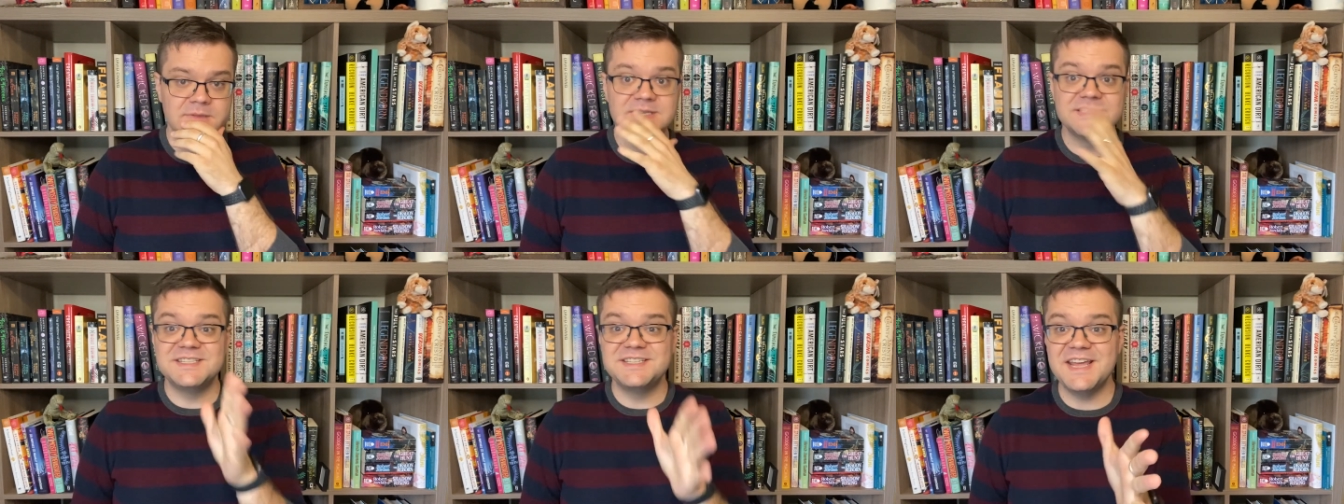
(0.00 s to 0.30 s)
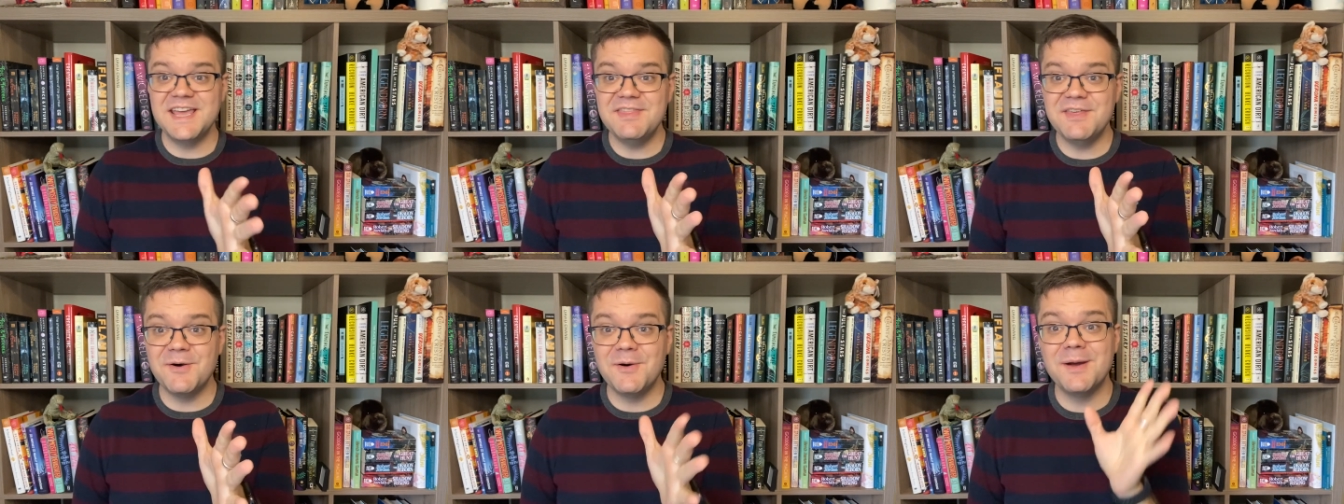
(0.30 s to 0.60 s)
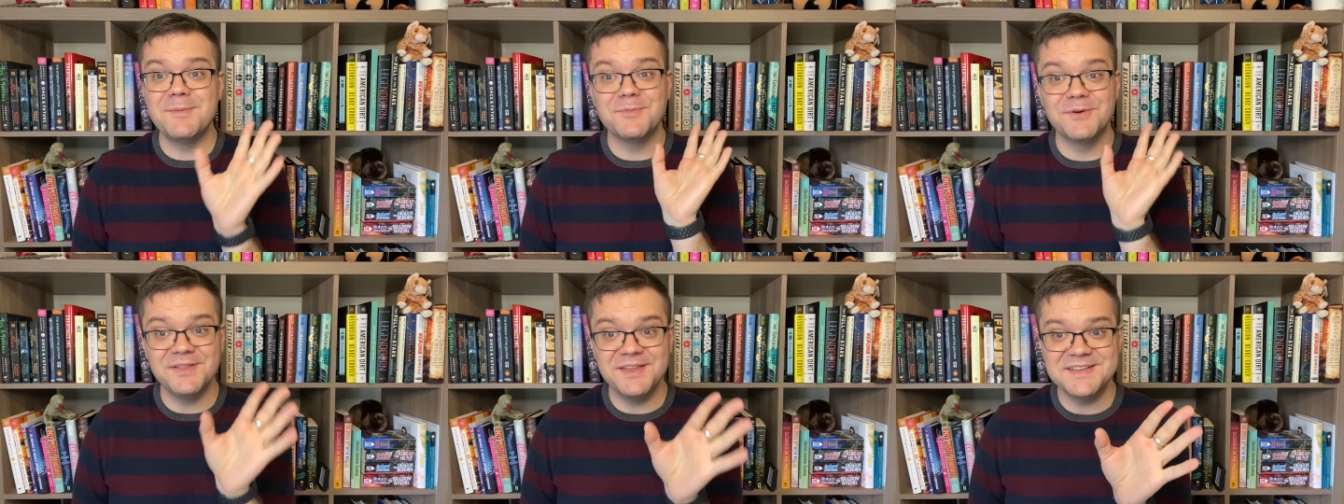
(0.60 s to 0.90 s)
Today, though,
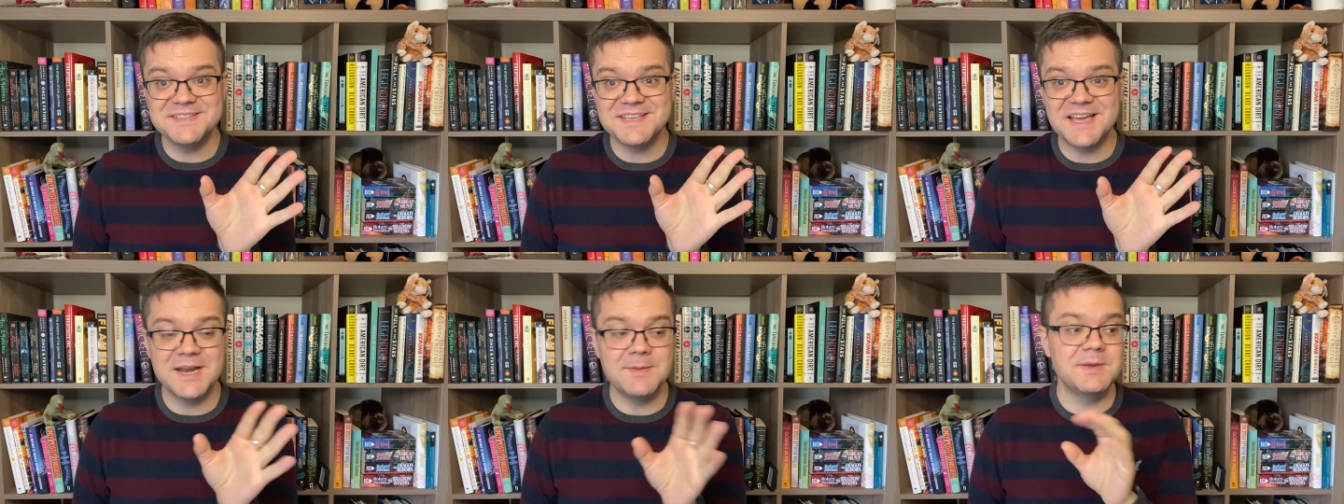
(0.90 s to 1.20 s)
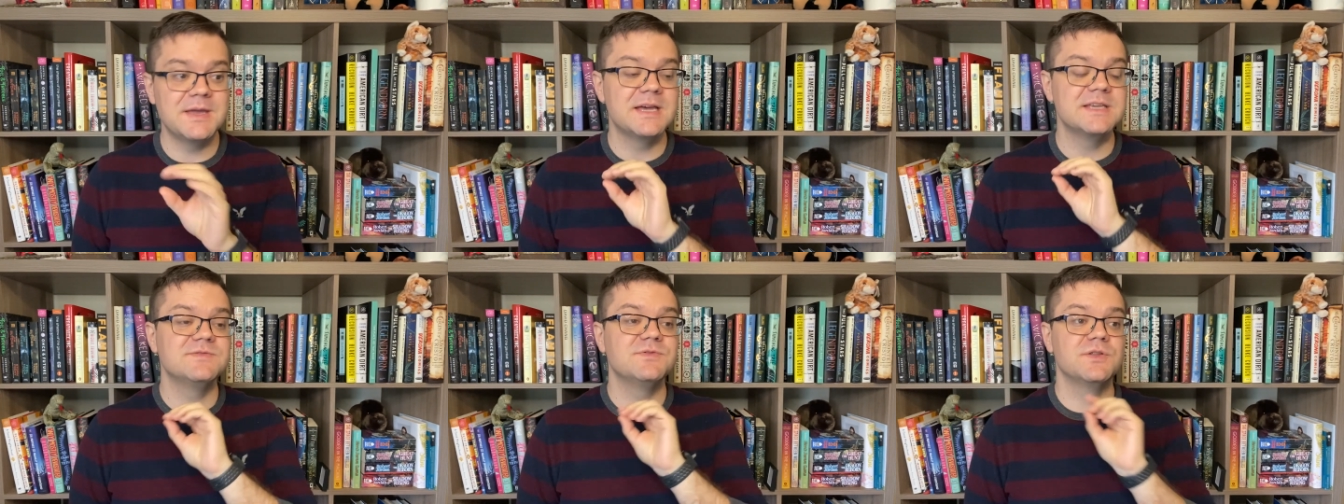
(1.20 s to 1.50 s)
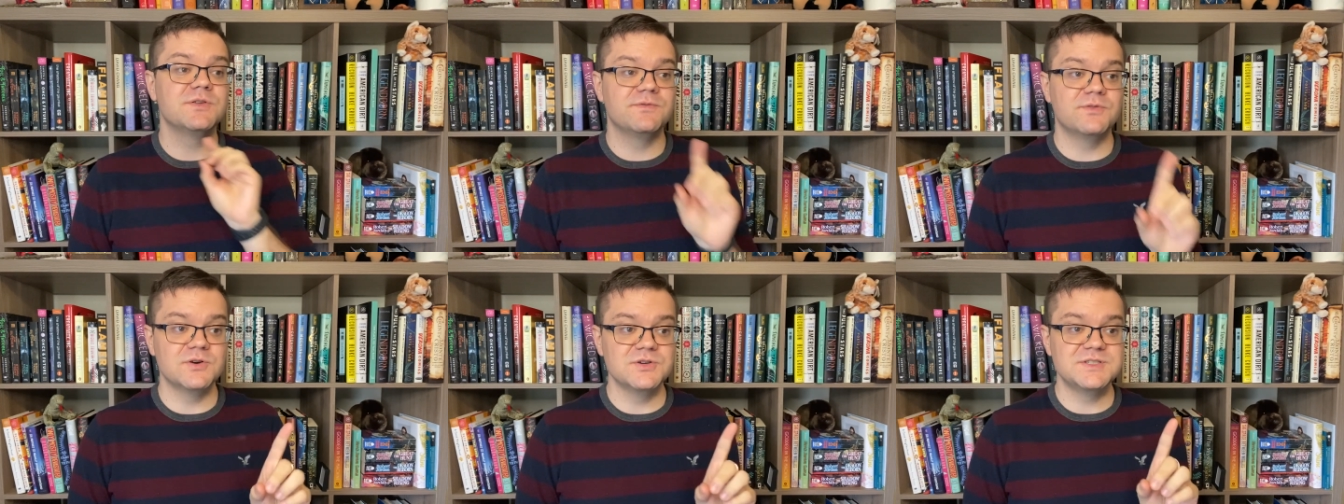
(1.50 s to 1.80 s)
I'm really excited because
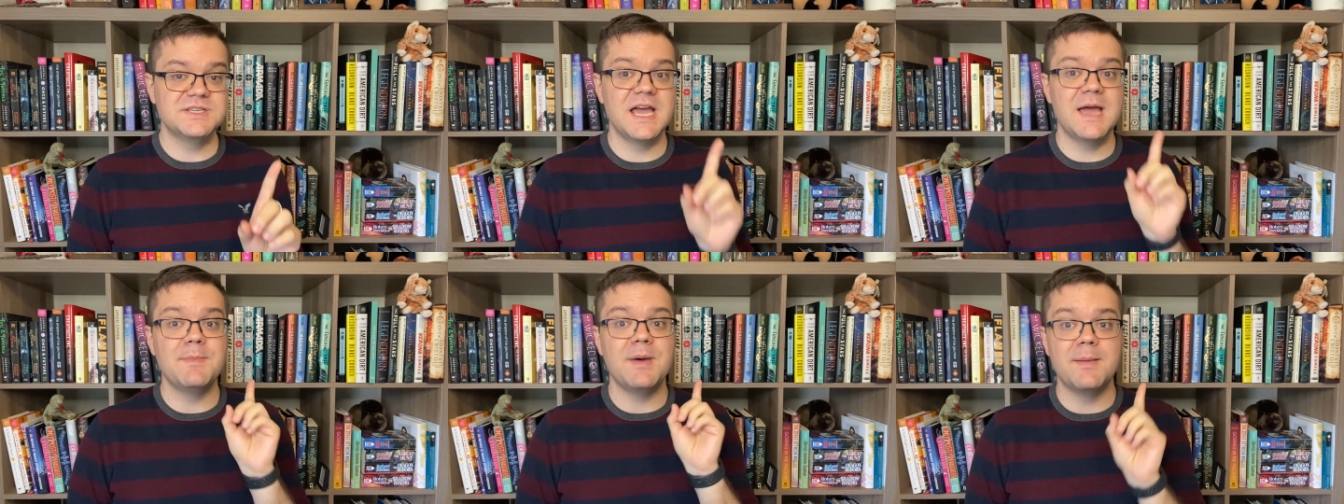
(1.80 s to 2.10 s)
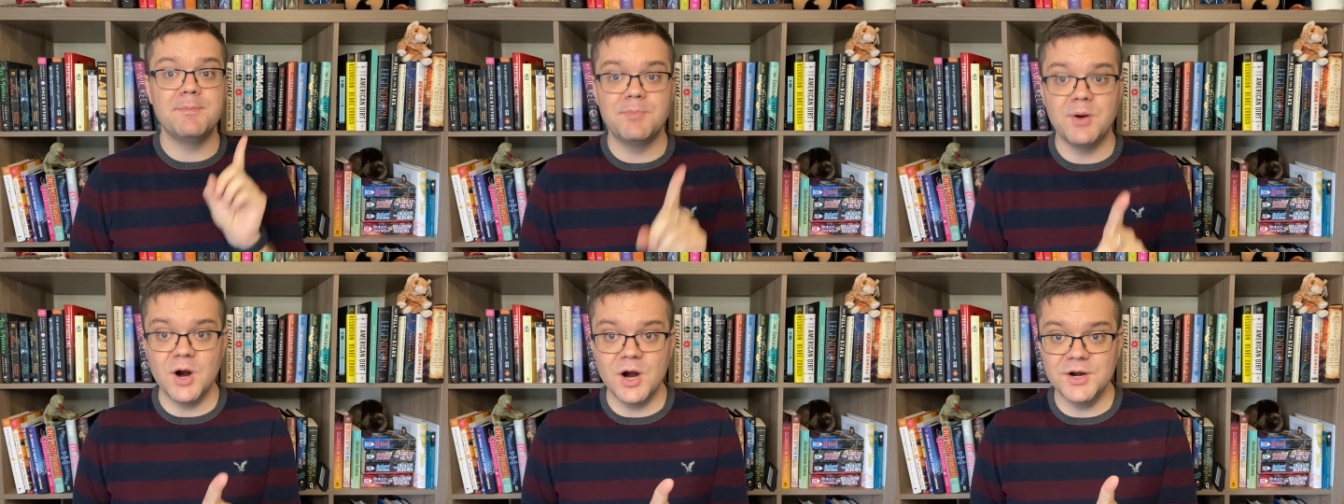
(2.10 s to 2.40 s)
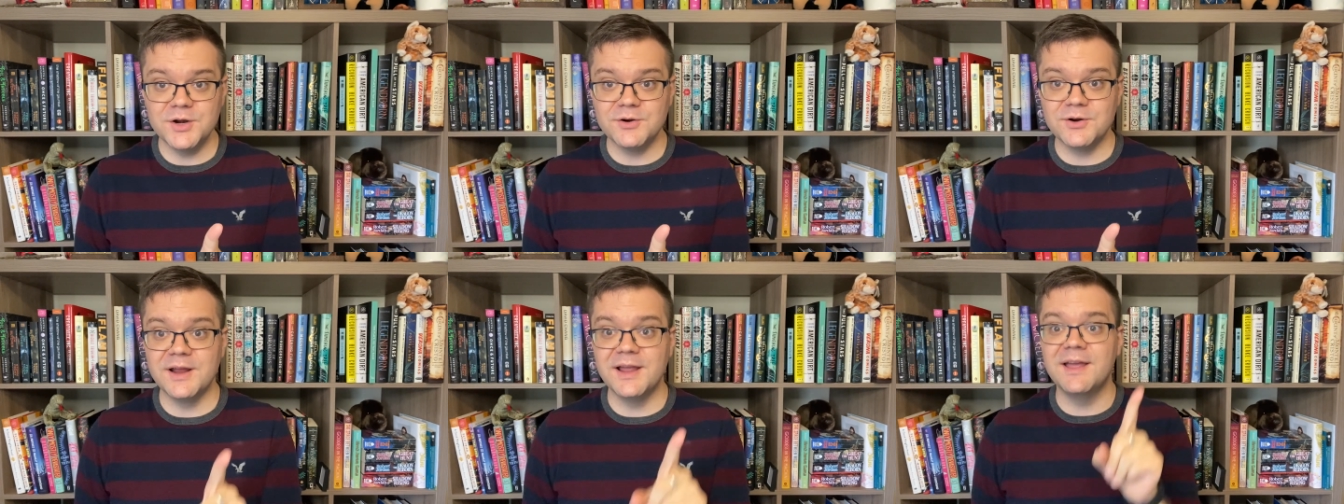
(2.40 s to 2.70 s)
for the first time, I'm
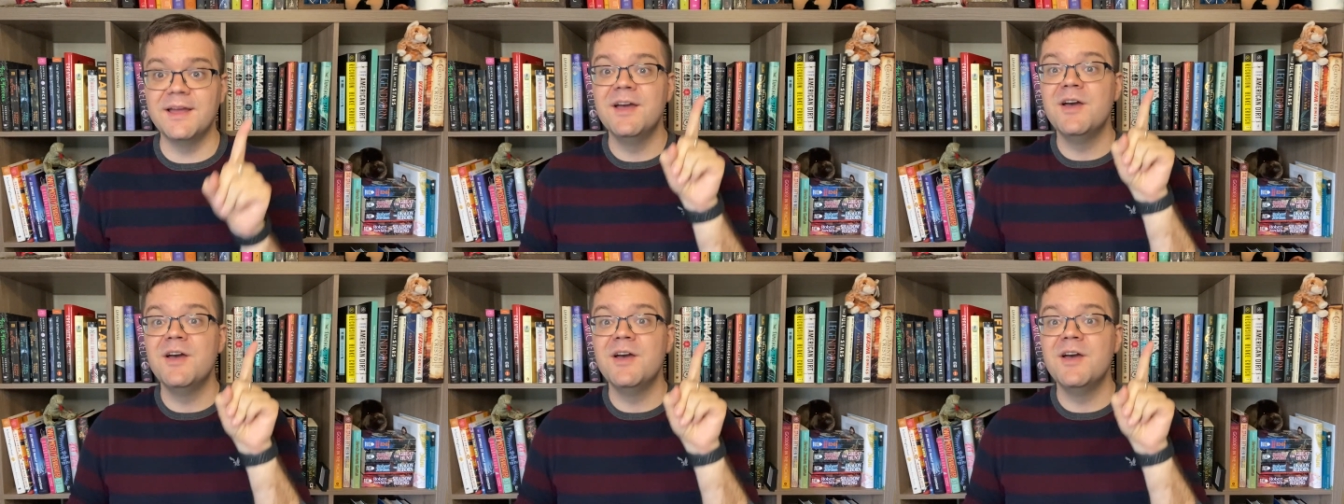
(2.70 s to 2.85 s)
partnering